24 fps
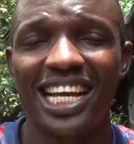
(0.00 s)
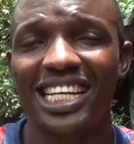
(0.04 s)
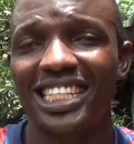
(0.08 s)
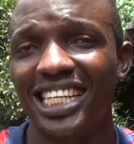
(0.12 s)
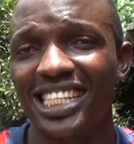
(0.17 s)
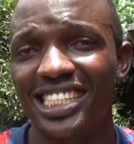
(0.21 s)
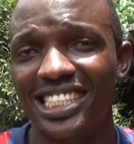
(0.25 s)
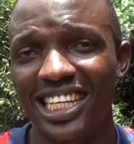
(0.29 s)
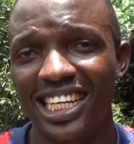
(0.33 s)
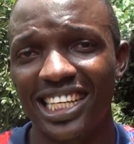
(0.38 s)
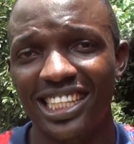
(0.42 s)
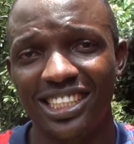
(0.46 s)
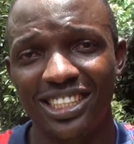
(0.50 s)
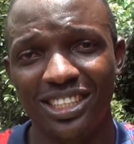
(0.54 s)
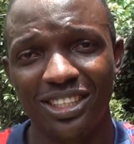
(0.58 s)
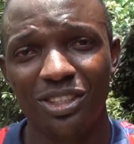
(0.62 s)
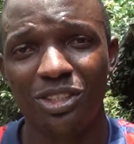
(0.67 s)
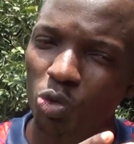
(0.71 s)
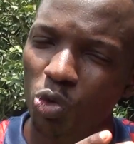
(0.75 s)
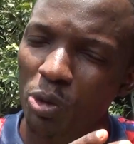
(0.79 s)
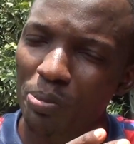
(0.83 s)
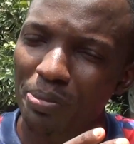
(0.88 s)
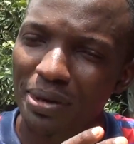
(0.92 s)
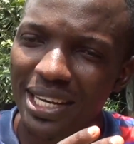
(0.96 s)
as I said,
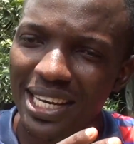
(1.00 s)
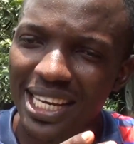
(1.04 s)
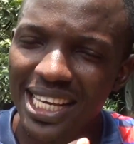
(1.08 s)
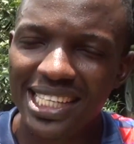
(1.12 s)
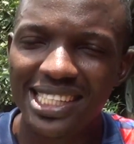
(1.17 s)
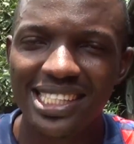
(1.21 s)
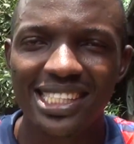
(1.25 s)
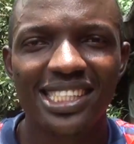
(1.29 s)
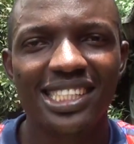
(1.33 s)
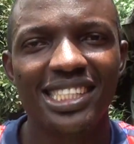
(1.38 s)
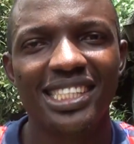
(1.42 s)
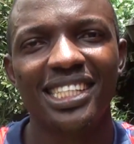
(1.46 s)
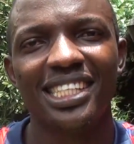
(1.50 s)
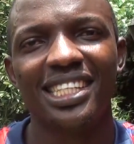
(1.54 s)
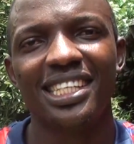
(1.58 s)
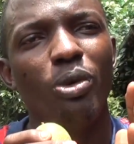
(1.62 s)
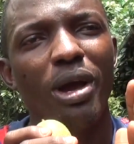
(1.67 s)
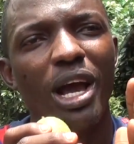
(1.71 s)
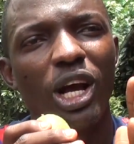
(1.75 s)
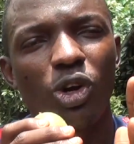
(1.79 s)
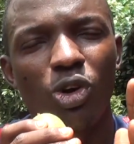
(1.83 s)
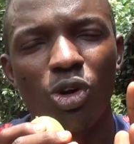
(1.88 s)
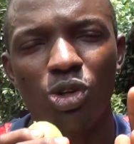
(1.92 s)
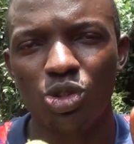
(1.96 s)
will be neat,
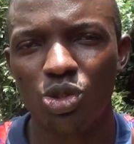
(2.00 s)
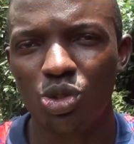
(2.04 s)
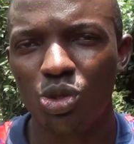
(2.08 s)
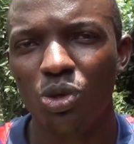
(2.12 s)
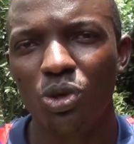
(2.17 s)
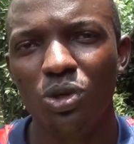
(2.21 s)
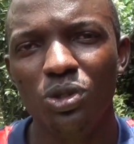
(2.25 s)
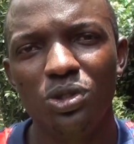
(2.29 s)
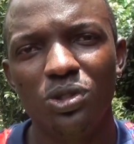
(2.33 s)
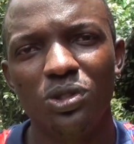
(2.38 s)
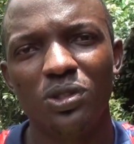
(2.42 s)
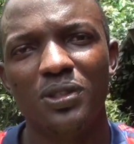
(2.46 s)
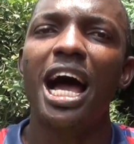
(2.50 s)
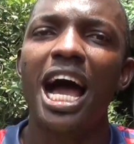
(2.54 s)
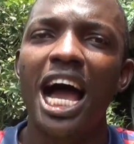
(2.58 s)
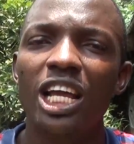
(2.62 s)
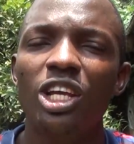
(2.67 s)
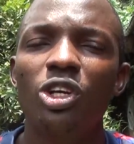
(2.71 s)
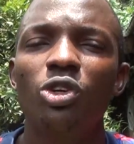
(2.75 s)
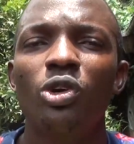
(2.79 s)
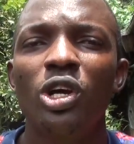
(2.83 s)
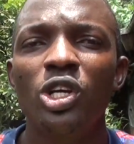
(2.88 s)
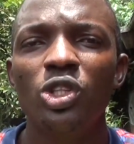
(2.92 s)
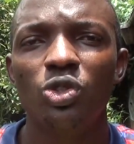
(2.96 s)
well controlled. Are
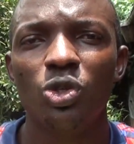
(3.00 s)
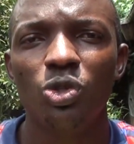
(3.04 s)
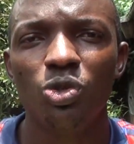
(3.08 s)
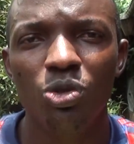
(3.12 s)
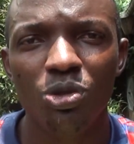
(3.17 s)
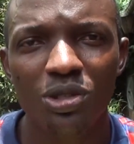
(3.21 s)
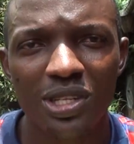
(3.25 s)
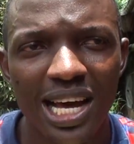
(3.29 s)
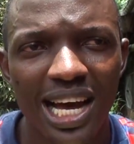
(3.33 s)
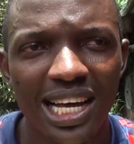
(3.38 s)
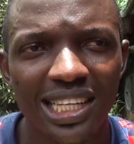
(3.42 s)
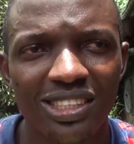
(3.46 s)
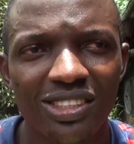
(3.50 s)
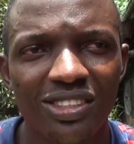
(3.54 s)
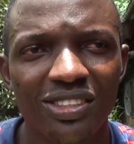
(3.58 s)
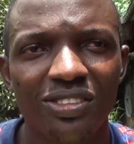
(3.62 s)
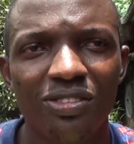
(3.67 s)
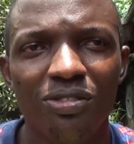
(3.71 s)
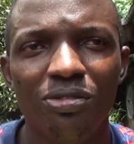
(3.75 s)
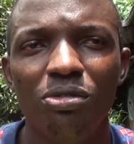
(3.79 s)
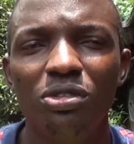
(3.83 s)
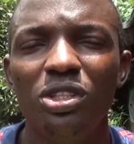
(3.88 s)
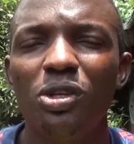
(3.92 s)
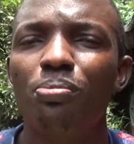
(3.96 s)
you going to do that?
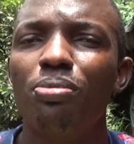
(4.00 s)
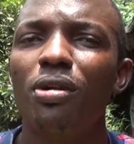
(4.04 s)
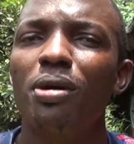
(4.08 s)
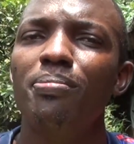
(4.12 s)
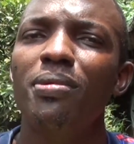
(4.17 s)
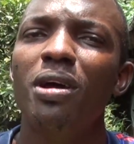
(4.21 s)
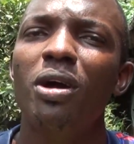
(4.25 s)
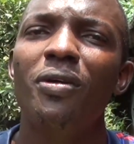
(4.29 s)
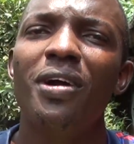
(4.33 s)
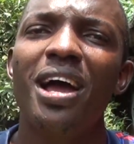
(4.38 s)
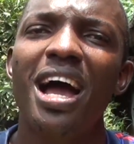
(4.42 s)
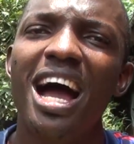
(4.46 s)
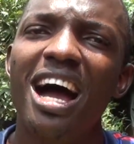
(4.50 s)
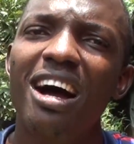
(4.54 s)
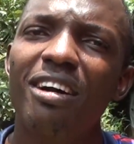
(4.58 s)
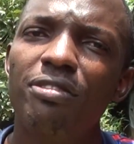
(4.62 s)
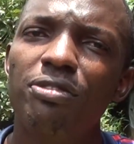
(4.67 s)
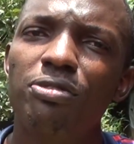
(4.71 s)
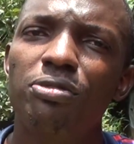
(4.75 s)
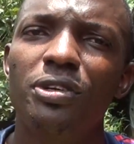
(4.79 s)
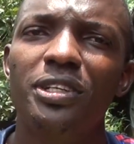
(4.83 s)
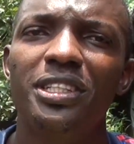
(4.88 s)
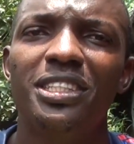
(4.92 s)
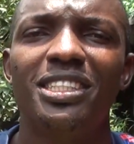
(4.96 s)
The problem we
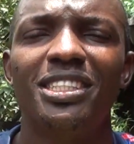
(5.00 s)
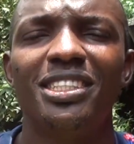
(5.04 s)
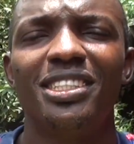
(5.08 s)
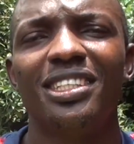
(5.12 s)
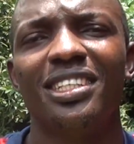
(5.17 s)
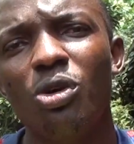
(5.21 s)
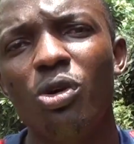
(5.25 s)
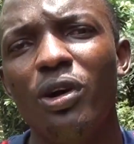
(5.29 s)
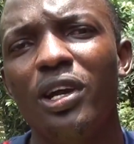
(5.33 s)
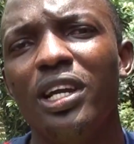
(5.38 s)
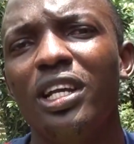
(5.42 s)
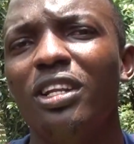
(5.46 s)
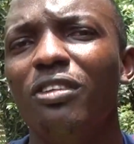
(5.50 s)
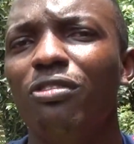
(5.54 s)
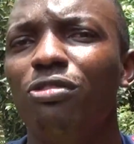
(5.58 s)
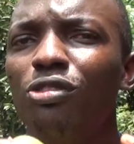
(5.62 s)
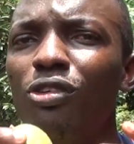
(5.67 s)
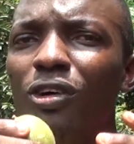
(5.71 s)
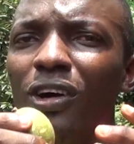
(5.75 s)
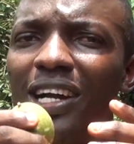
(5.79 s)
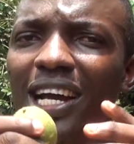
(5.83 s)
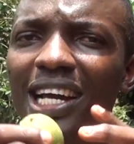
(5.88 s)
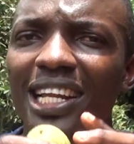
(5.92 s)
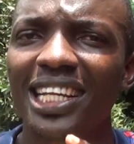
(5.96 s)
have with going
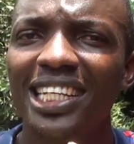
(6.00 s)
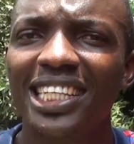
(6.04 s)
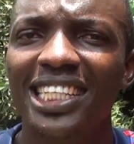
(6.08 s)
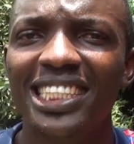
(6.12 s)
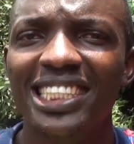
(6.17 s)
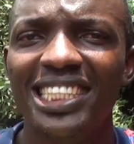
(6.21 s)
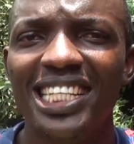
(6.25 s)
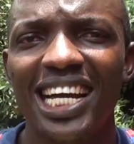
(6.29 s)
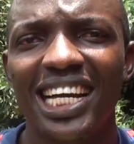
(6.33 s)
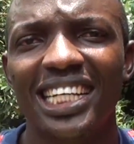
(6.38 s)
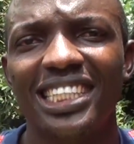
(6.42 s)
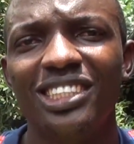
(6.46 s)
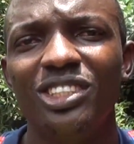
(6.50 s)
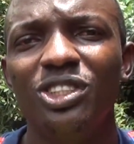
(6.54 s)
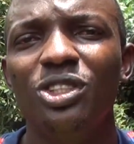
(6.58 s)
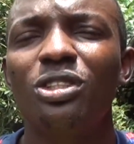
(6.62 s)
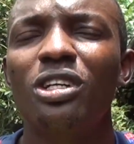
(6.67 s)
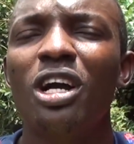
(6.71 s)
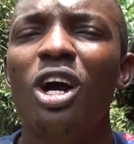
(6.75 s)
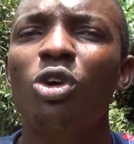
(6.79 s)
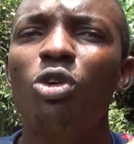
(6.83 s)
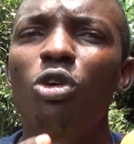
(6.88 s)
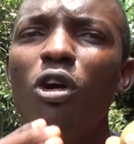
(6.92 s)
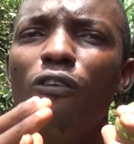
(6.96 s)
full organic is that you
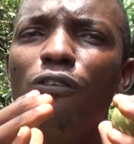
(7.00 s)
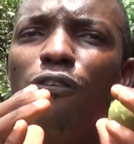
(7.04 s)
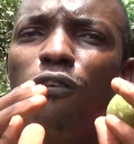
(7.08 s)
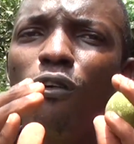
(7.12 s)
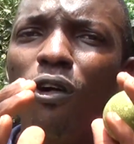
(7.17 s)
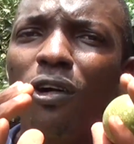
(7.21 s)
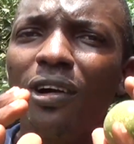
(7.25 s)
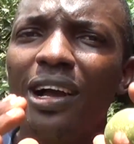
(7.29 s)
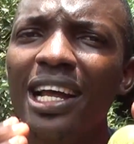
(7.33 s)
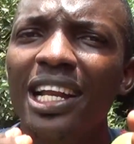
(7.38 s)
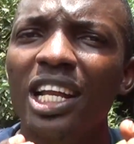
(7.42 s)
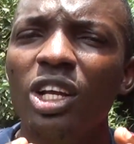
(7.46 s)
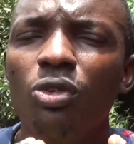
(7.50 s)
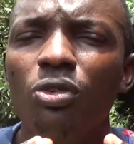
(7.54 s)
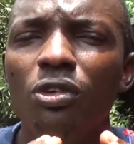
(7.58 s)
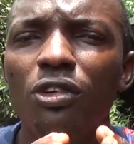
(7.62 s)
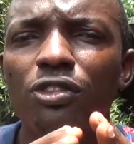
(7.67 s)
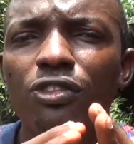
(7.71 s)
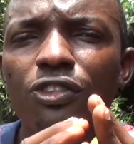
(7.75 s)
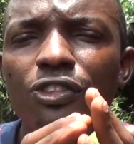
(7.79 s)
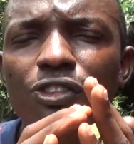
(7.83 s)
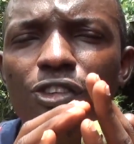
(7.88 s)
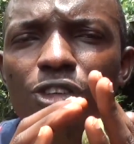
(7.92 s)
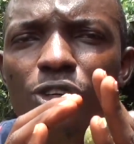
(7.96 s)
can go full organic with
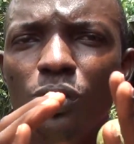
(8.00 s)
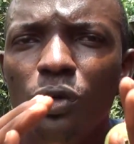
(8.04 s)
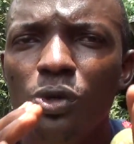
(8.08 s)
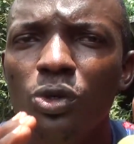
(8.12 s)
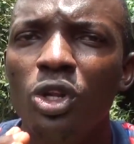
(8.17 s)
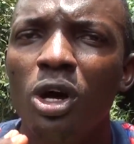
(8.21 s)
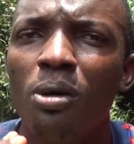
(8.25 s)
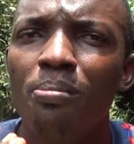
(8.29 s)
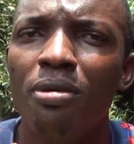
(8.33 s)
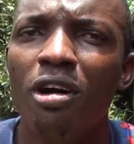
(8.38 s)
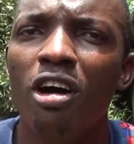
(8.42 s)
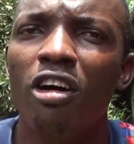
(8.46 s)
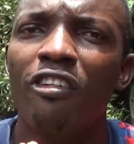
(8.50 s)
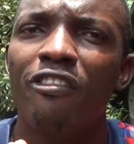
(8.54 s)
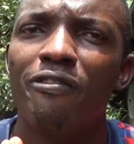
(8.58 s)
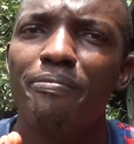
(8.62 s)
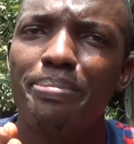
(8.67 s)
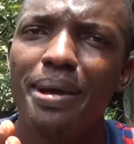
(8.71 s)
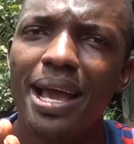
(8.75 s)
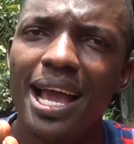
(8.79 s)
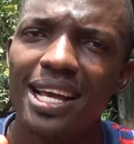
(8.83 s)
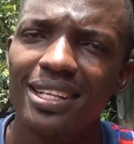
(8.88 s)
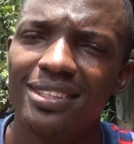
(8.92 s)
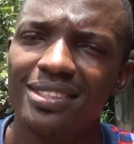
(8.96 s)
few number of
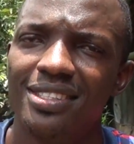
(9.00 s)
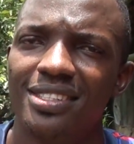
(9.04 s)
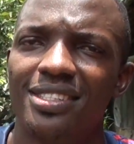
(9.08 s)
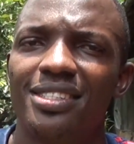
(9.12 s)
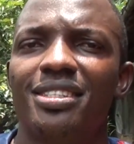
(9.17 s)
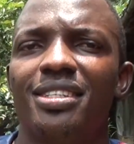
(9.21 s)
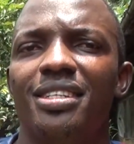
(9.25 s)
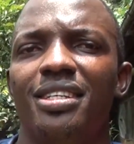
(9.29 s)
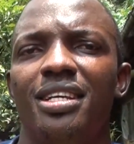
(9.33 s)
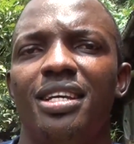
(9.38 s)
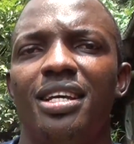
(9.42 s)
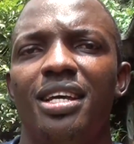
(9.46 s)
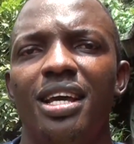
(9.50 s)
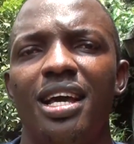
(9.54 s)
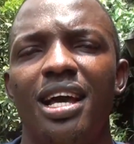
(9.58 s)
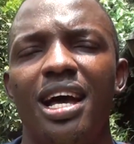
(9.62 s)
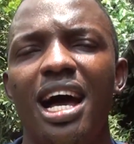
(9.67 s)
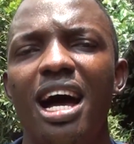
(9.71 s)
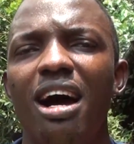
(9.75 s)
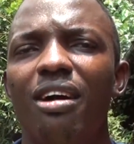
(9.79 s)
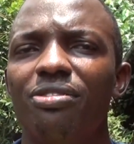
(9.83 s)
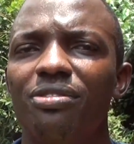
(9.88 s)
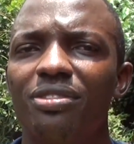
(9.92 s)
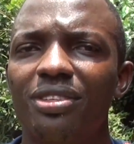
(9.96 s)
birds.
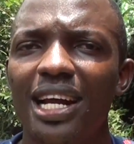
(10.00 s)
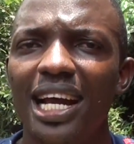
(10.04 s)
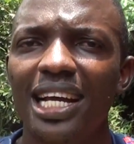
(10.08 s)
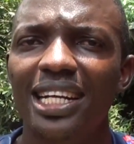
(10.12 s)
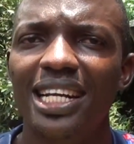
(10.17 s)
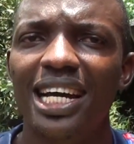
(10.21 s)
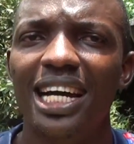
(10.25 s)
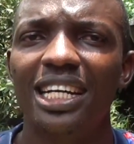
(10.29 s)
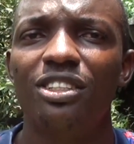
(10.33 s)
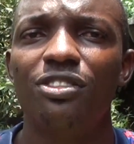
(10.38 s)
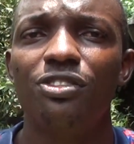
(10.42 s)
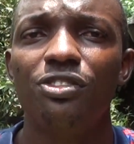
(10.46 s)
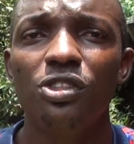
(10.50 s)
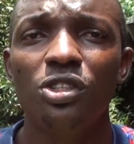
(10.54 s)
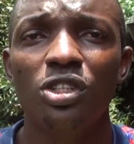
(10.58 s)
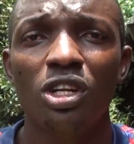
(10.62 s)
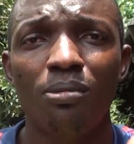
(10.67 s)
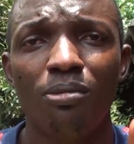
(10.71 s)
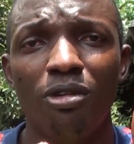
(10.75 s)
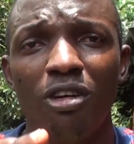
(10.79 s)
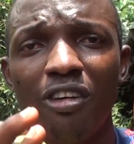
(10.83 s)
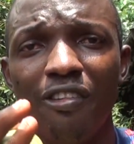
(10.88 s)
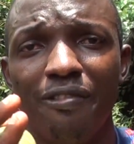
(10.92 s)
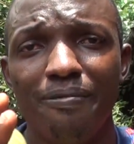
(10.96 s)
I've tried that, few
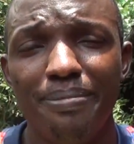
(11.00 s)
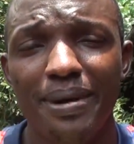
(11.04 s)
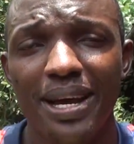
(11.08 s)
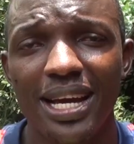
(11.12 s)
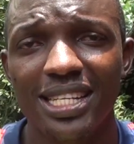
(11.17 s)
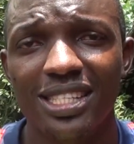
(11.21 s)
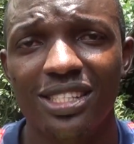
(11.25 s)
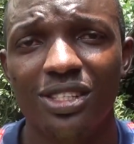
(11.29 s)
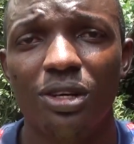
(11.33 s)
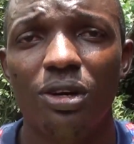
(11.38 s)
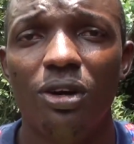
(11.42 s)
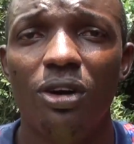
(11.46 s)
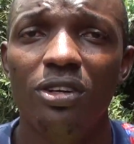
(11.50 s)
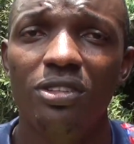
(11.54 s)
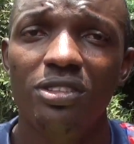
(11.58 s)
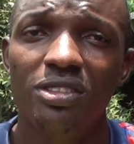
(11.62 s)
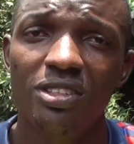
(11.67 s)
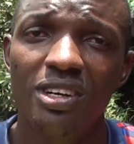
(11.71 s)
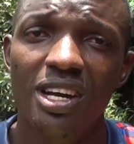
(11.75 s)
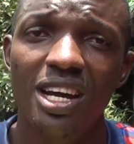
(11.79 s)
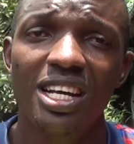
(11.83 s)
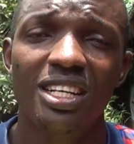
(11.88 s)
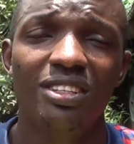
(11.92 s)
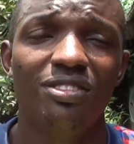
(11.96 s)
number of birds,
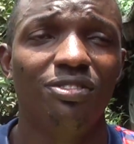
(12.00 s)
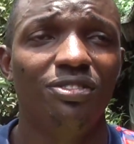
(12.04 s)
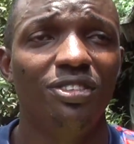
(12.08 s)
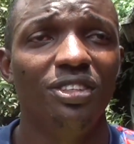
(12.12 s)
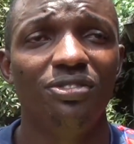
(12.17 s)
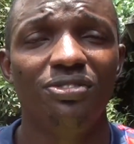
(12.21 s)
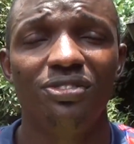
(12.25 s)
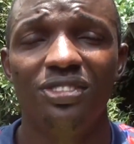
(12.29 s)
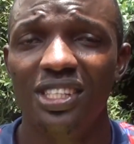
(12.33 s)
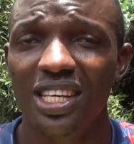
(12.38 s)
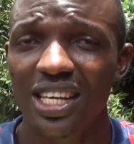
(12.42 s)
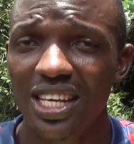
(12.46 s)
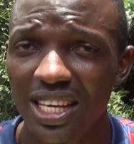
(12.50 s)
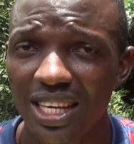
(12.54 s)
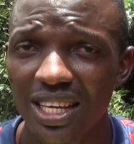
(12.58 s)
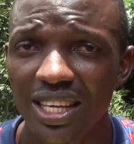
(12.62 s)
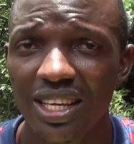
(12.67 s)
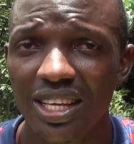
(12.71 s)
100, 50,